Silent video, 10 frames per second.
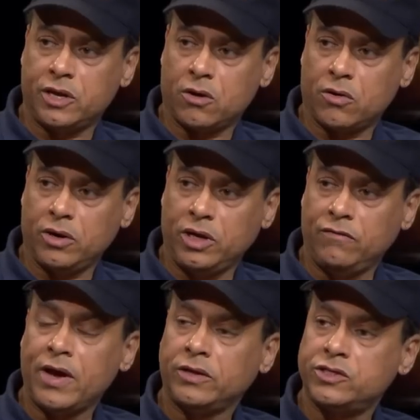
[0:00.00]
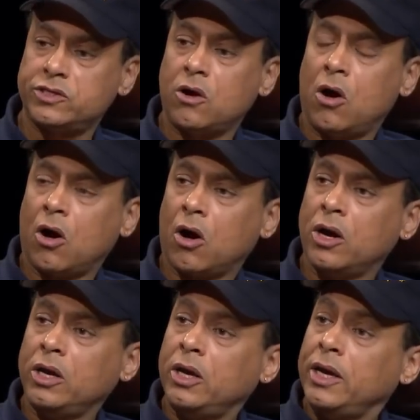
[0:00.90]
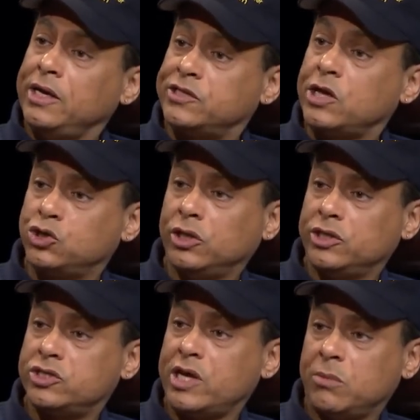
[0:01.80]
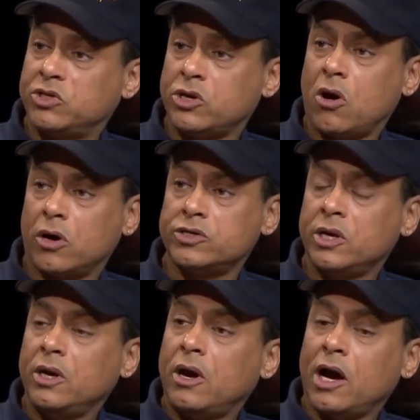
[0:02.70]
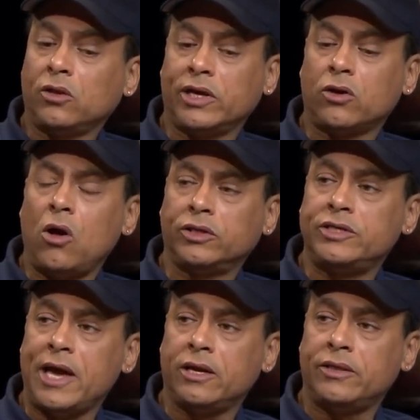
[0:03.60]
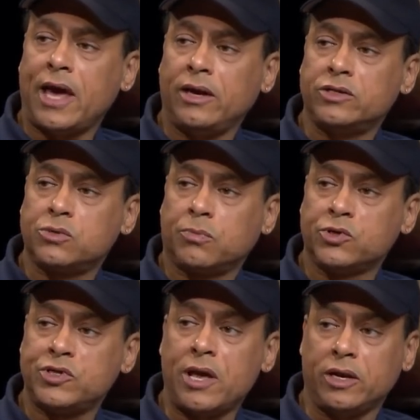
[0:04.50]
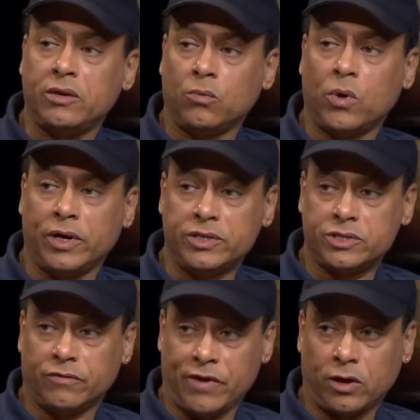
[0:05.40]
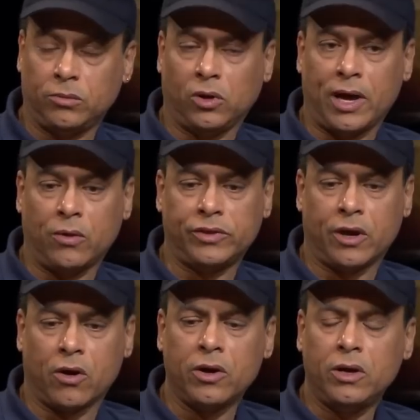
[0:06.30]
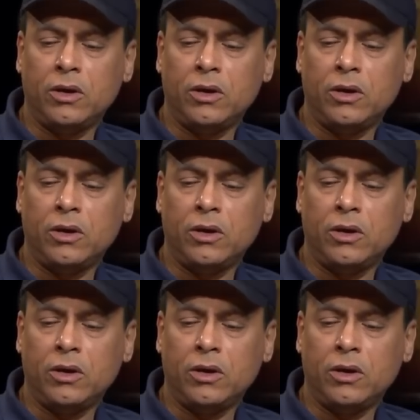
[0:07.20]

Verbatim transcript: their events are essentially the same as ours. I look at all the data that's presented and what is available out there.